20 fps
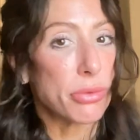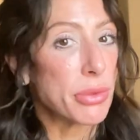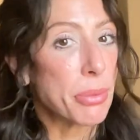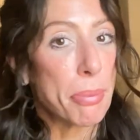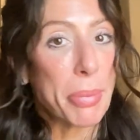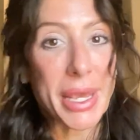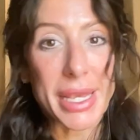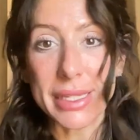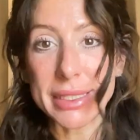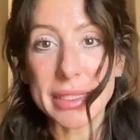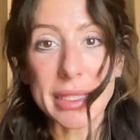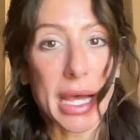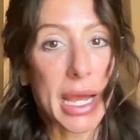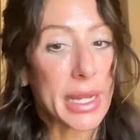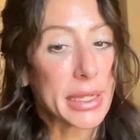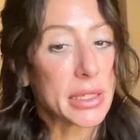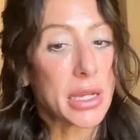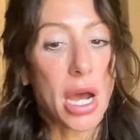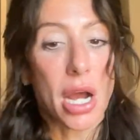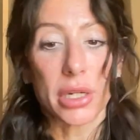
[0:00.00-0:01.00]

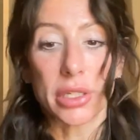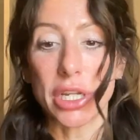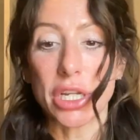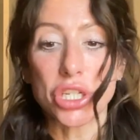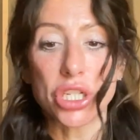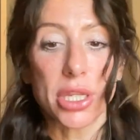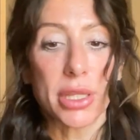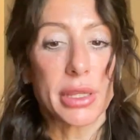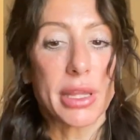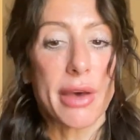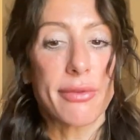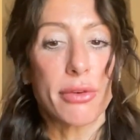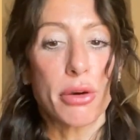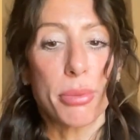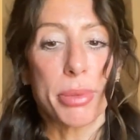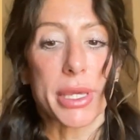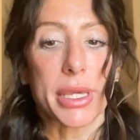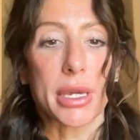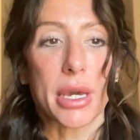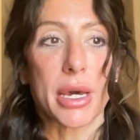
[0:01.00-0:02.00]
baseline cognition level,
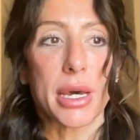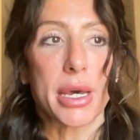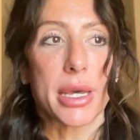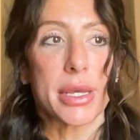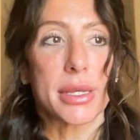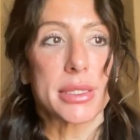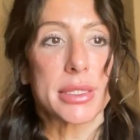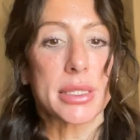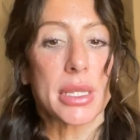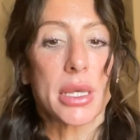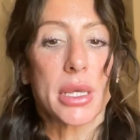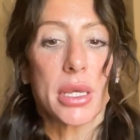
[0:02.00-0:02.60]
because